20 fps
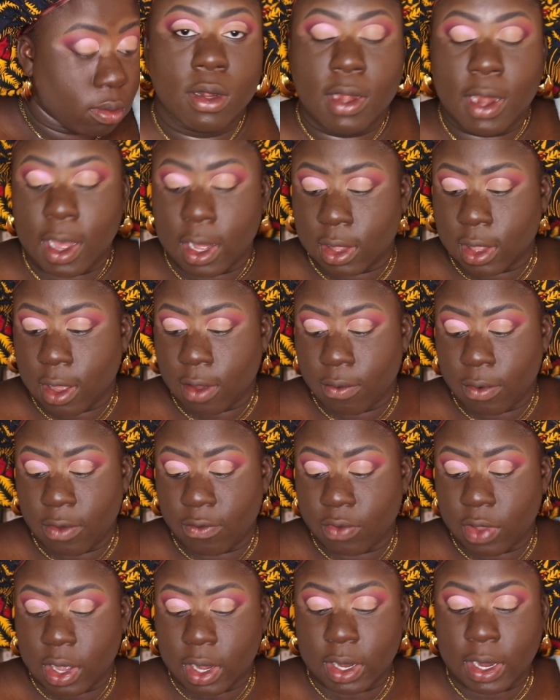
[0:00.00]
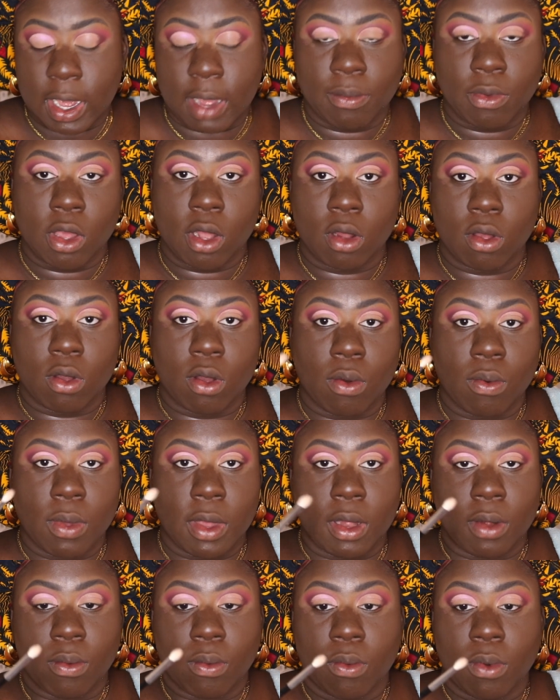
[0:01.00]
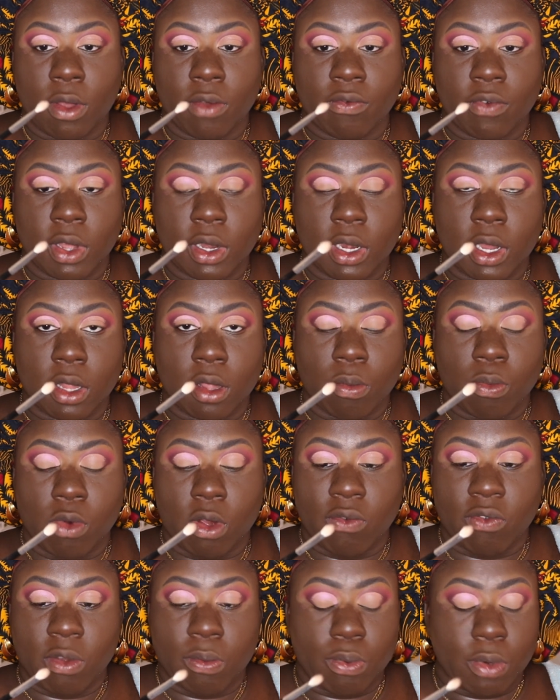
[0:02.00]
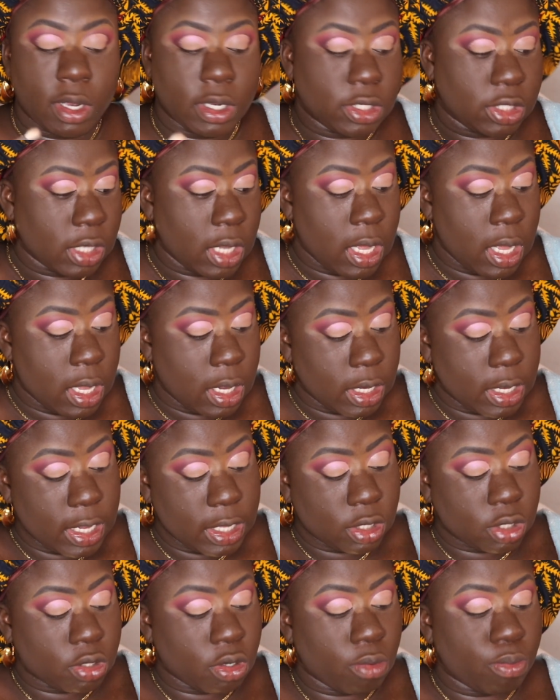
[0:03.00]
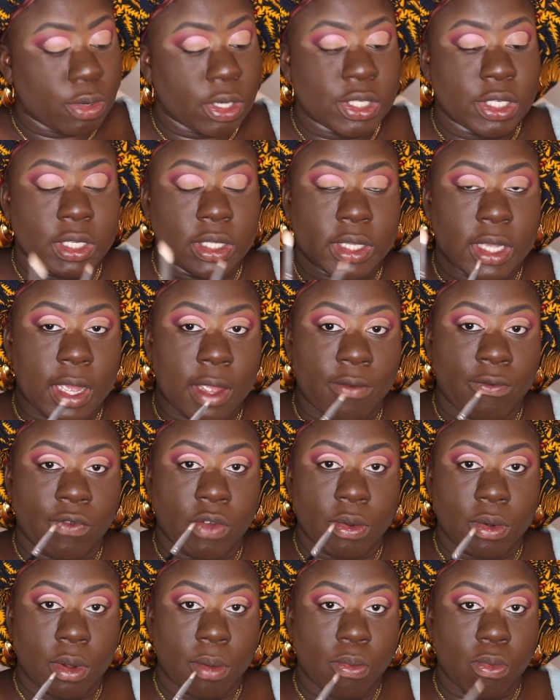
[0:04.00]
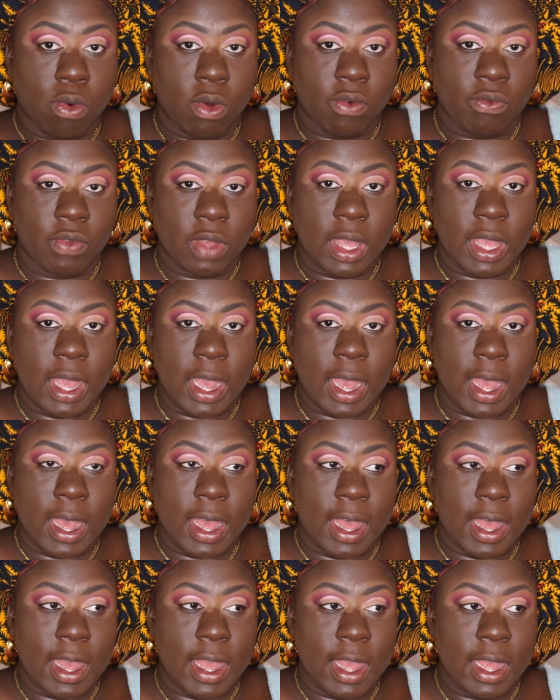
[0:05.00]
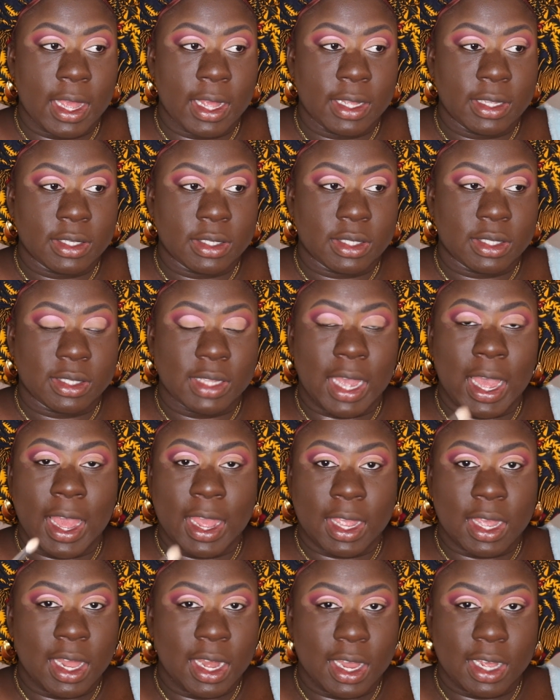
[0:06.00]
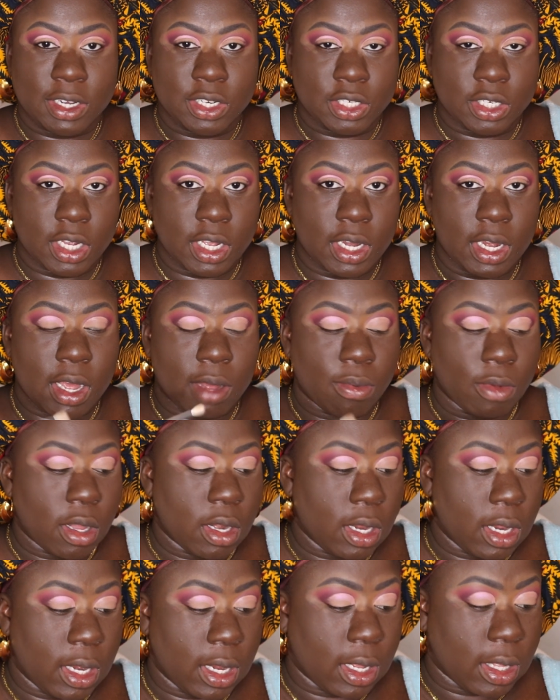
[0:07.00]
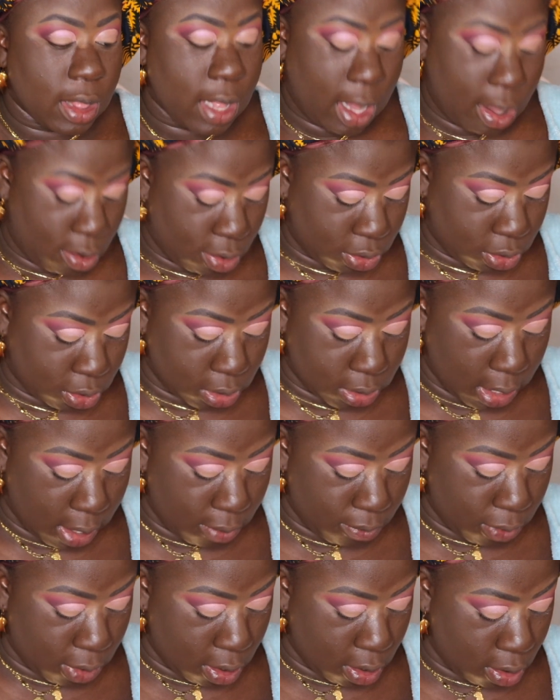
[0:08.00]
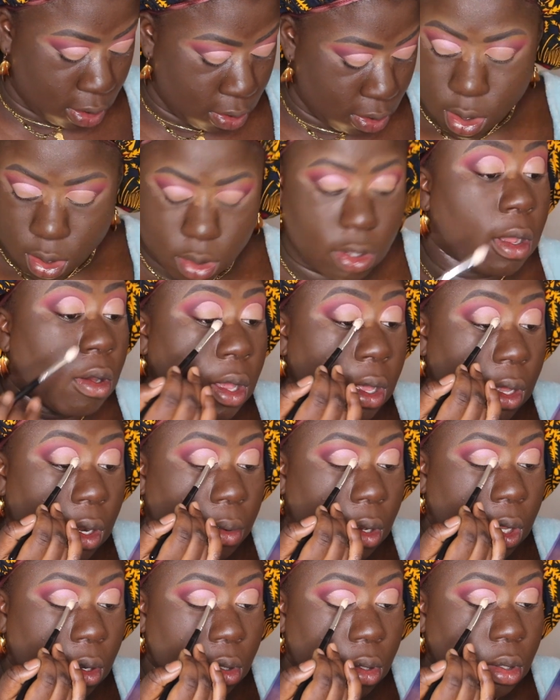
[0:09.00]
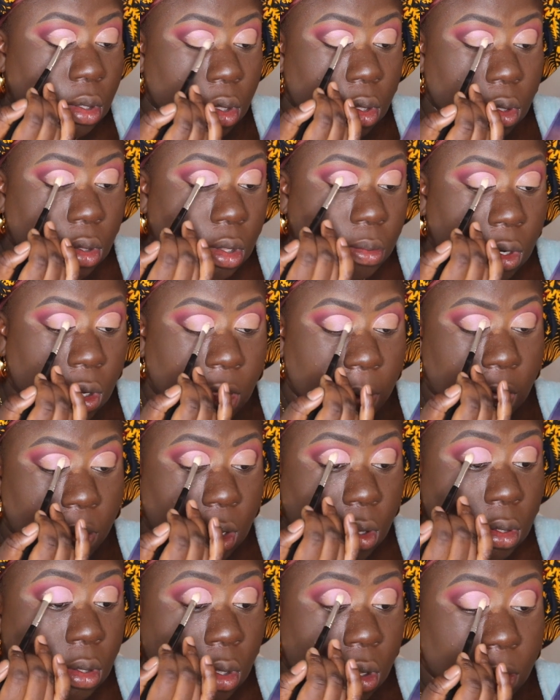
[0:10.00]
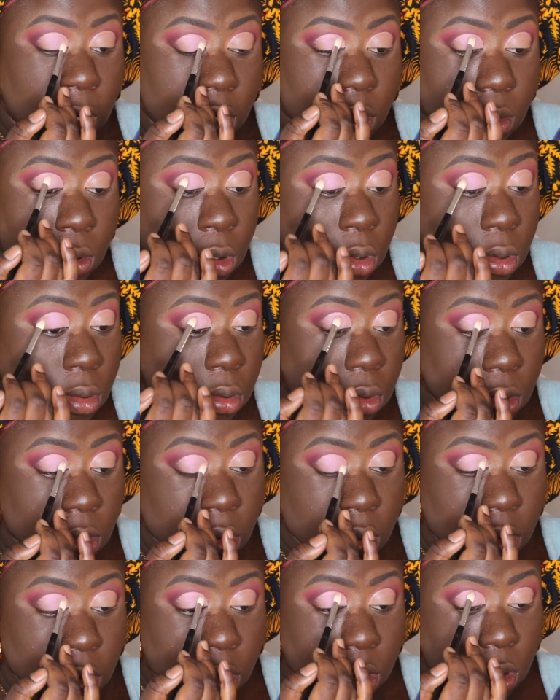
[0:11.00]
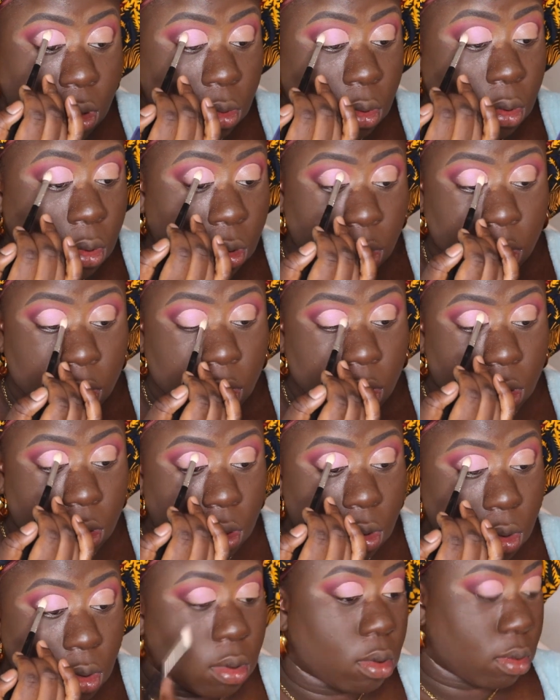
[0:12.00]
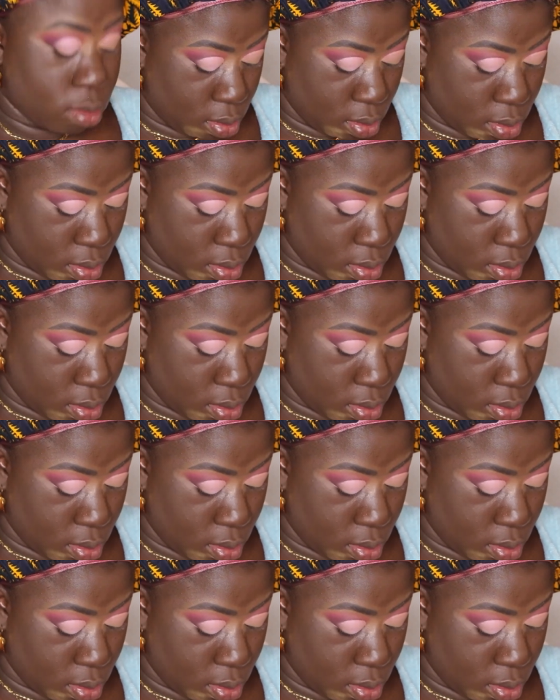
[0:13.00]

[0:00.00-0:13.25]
now that we've done that, I'm gonna go in with another Morphe brush. These two brushes came from the Morphe Eye collection. I'm gonna link that also down below. But they don't have names, but they're really good in terms of packing on color.